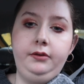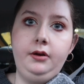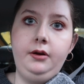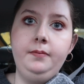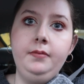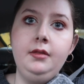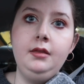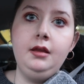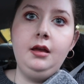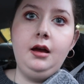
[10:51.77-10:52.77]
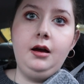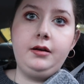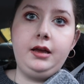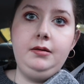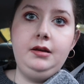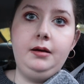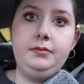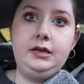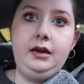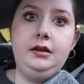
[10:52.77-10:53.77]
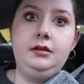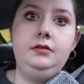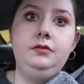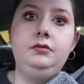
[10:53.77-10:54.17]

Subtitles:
So I'll keep you updated.